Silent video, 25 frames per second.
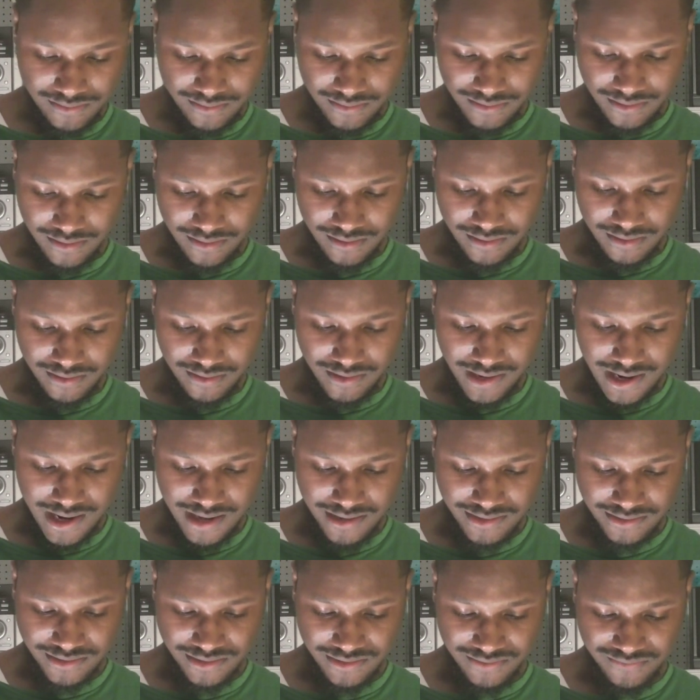
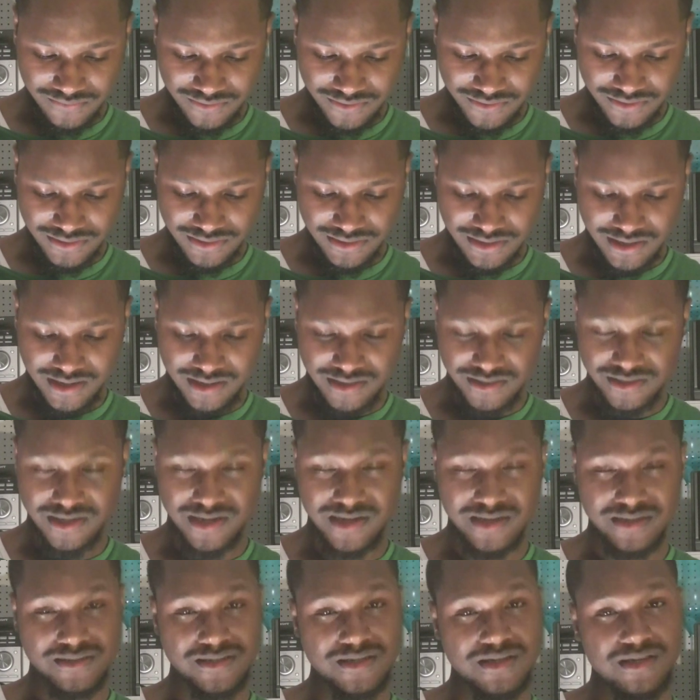Asuka versus Nia
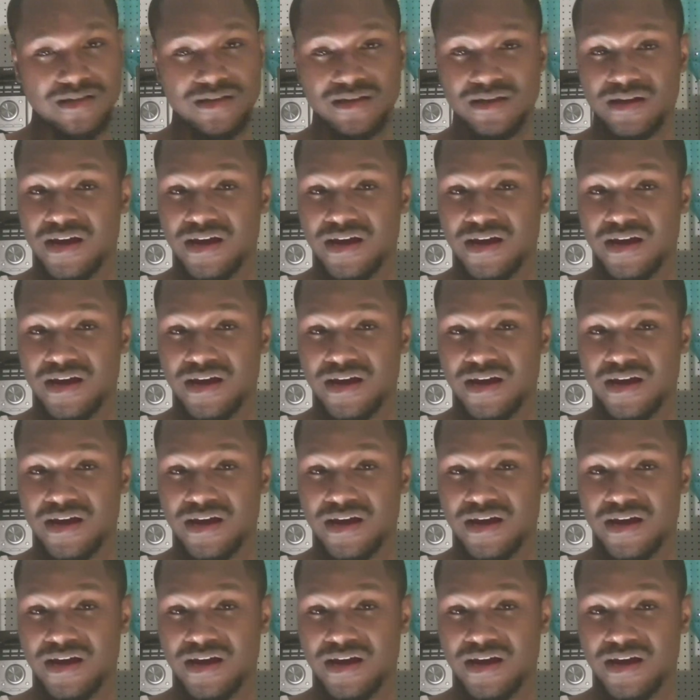Jax.